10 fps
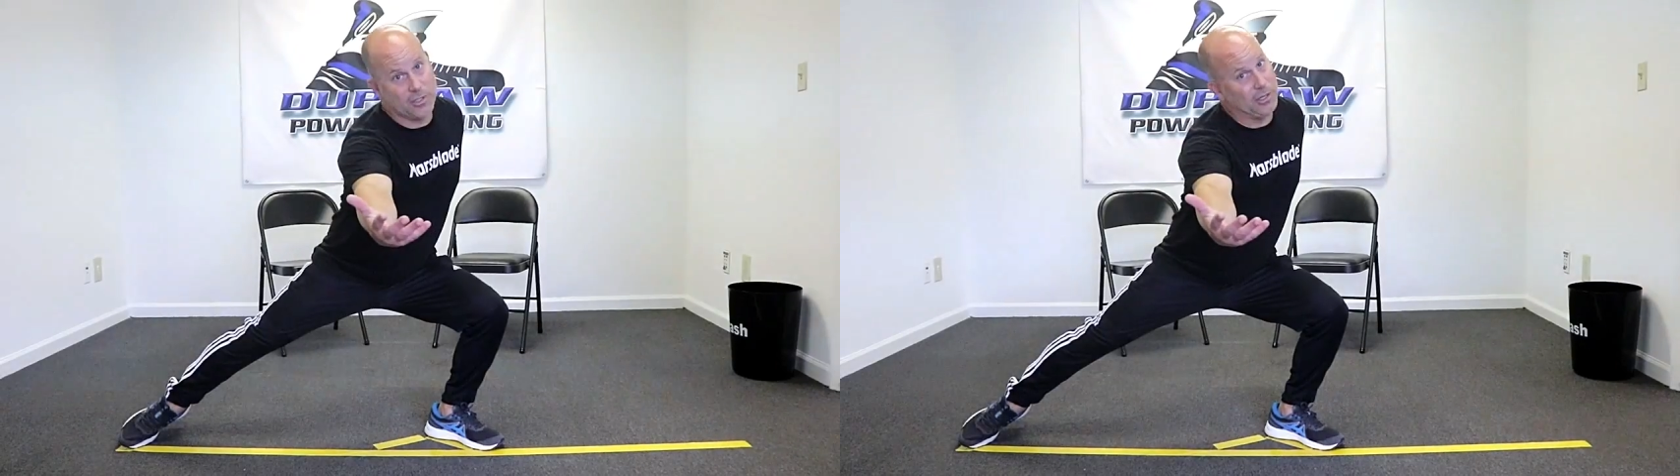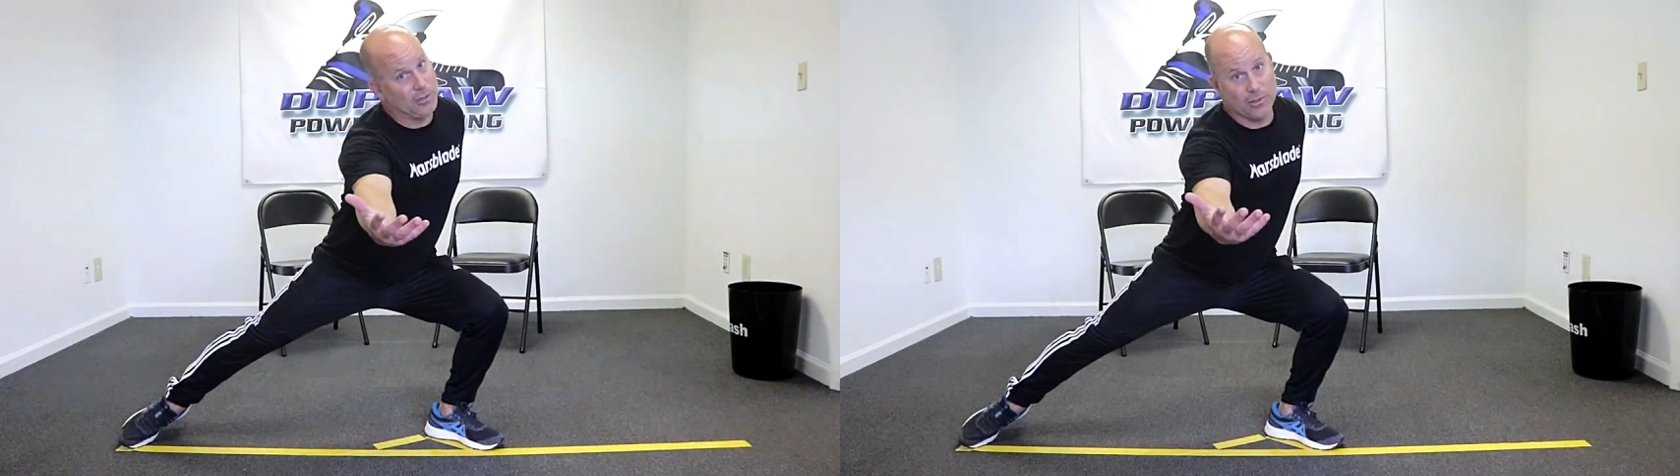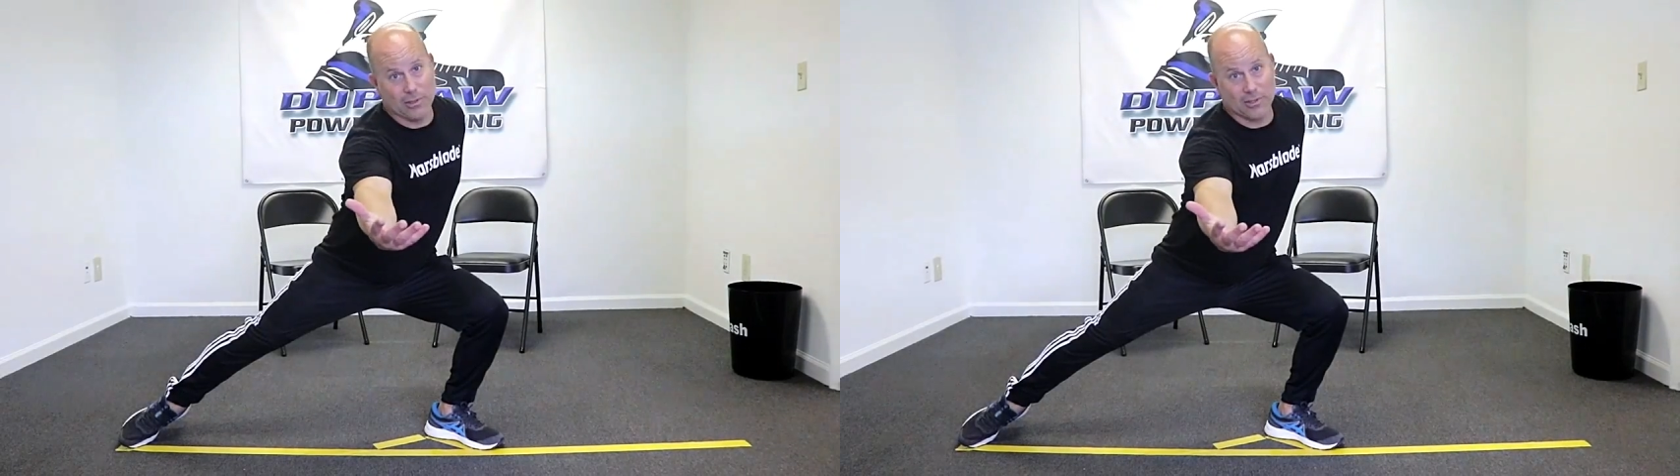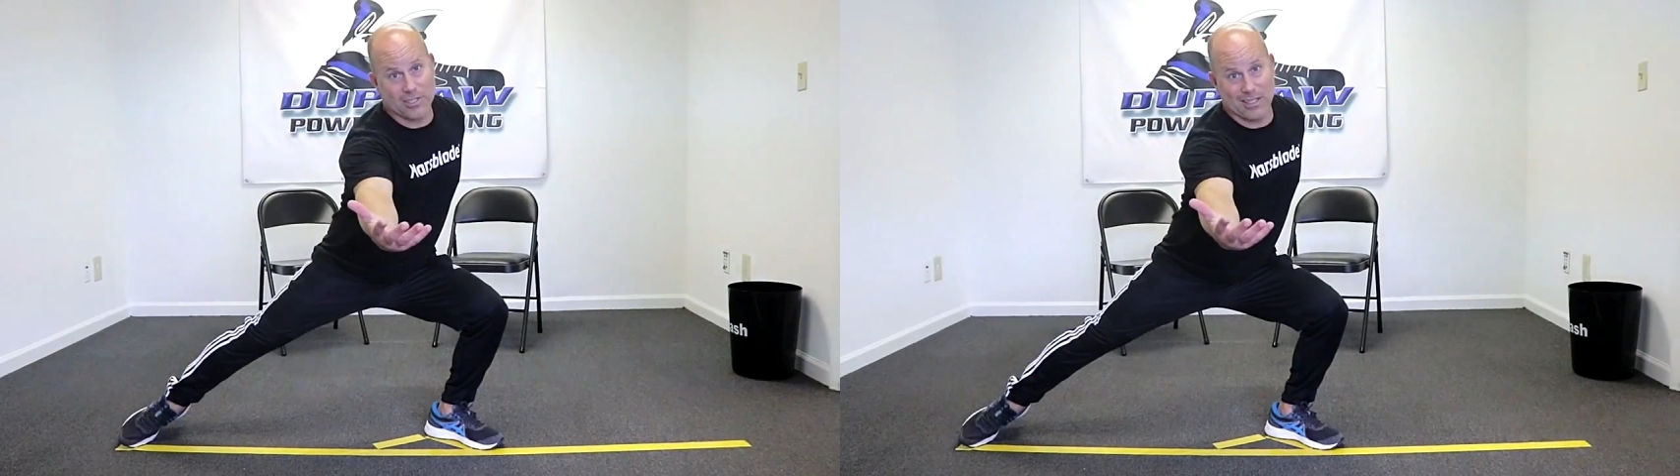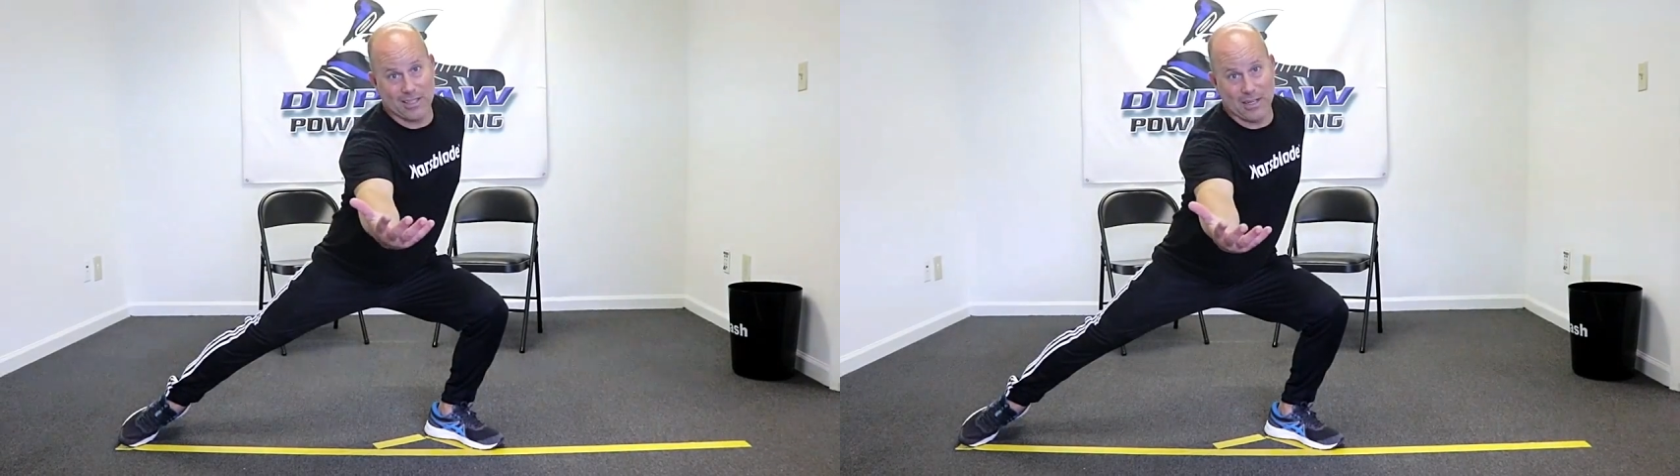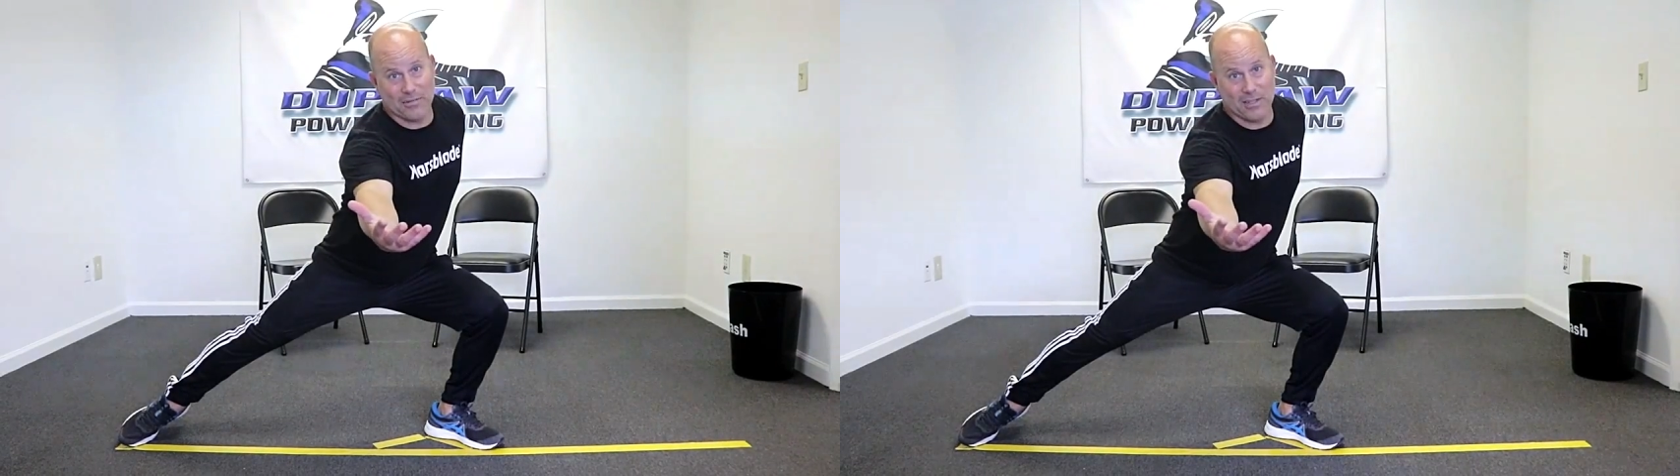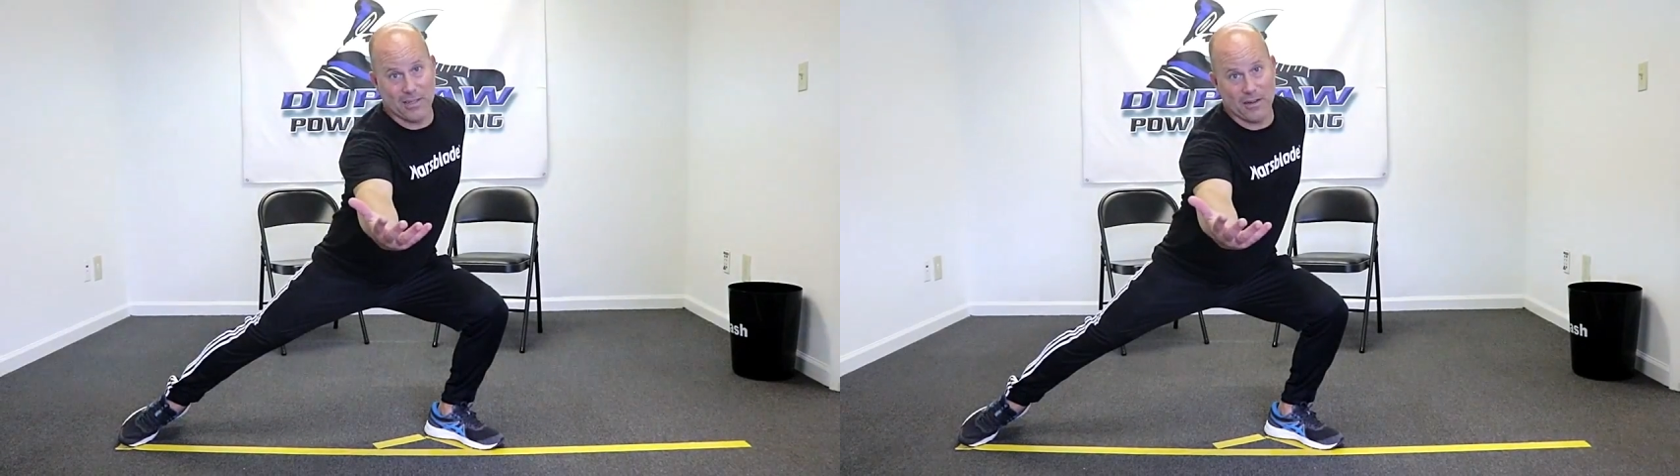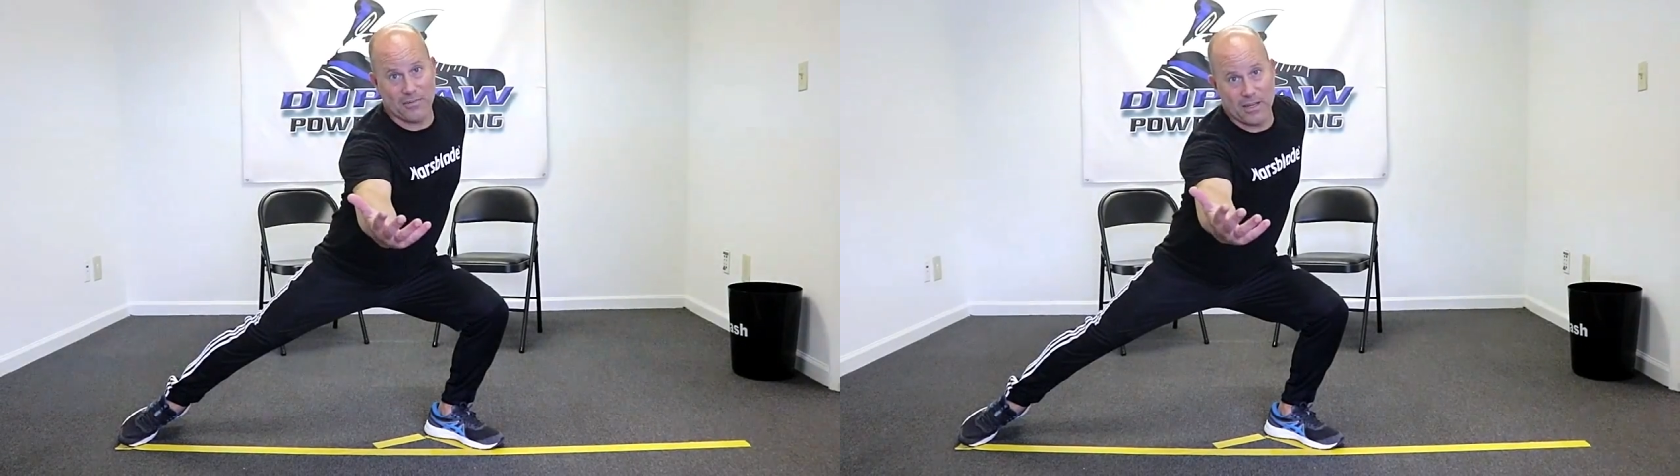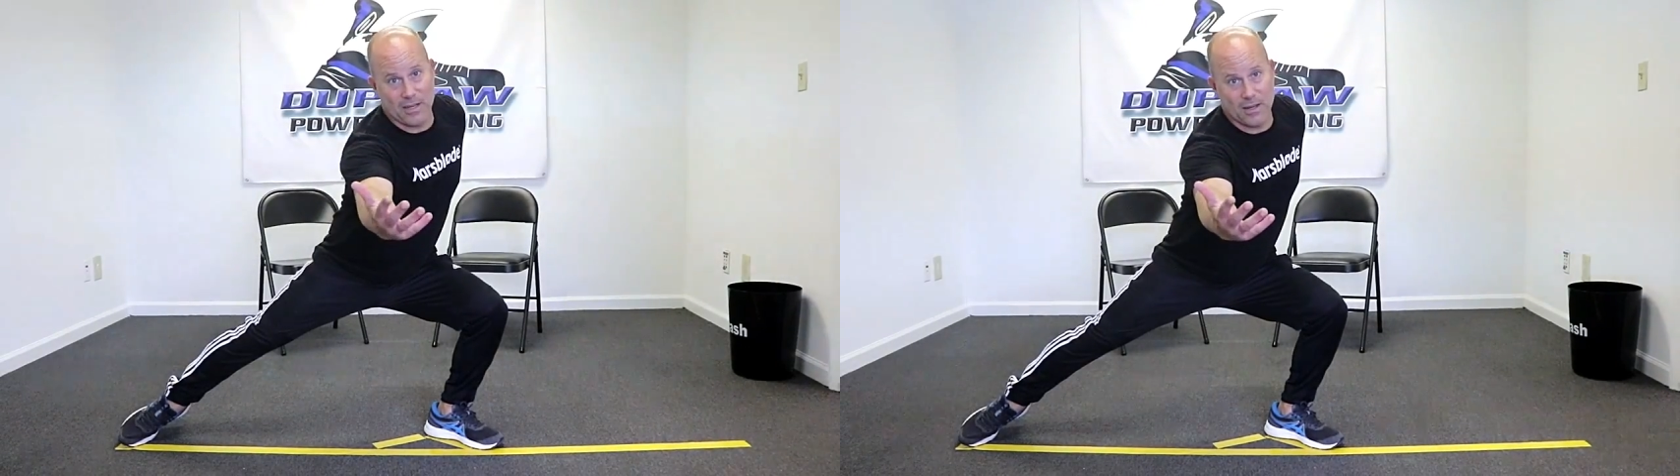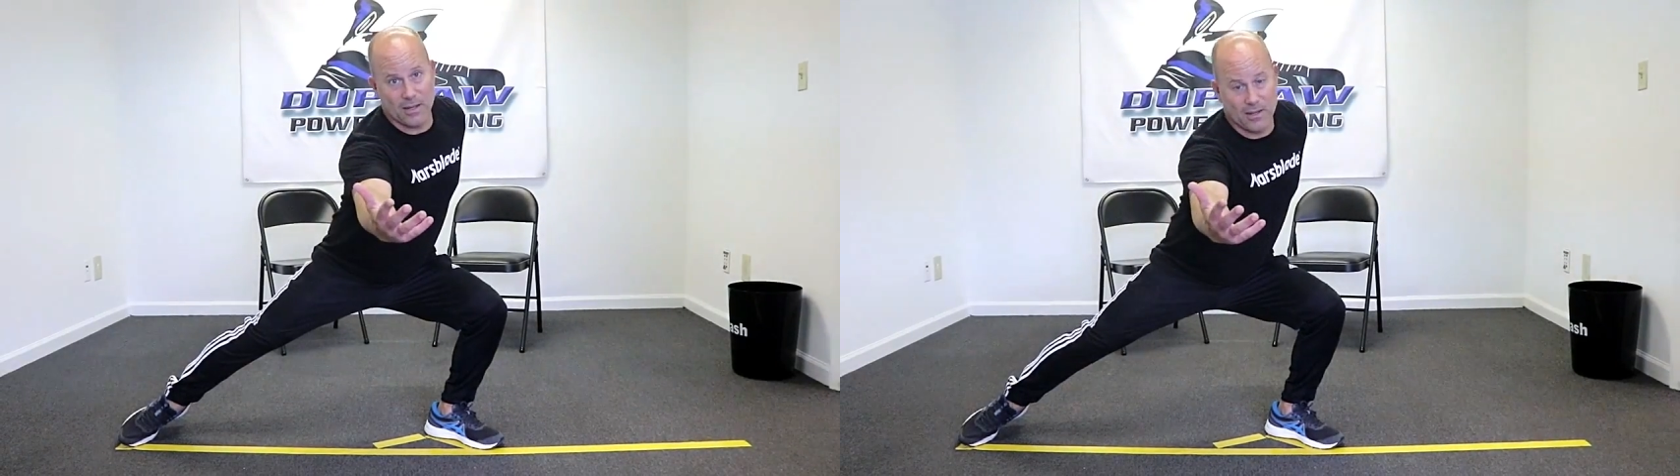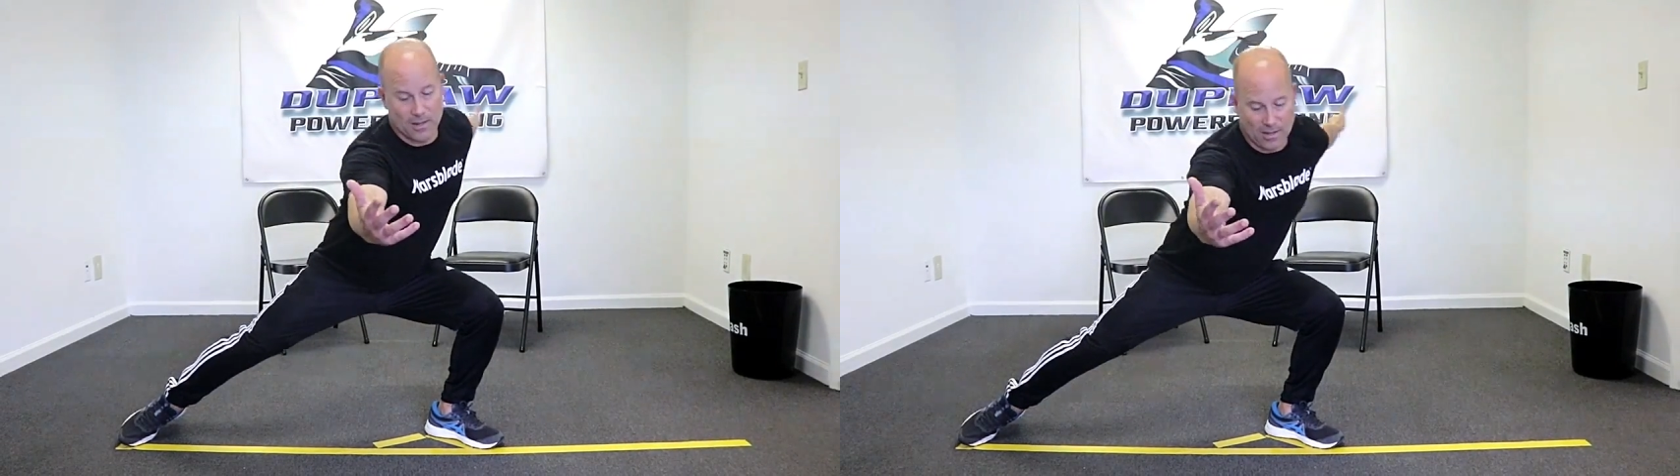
or to you it looks like lefty, lefty,